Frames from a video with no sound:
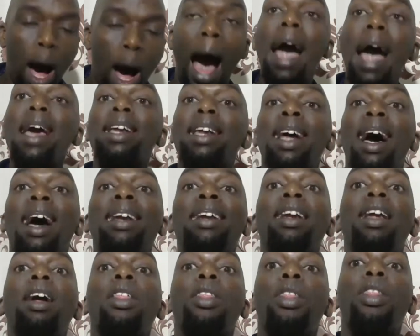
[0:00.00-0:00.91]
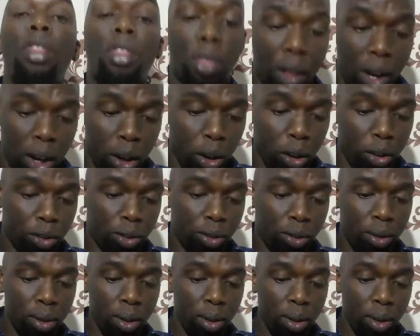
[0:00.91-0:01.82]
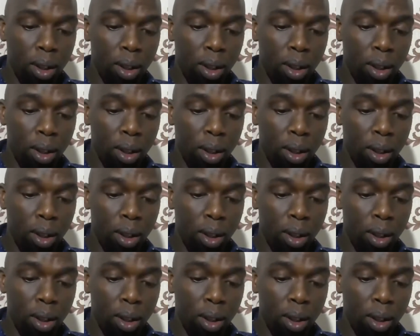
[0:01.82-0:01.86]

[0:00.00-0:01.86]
I run thus,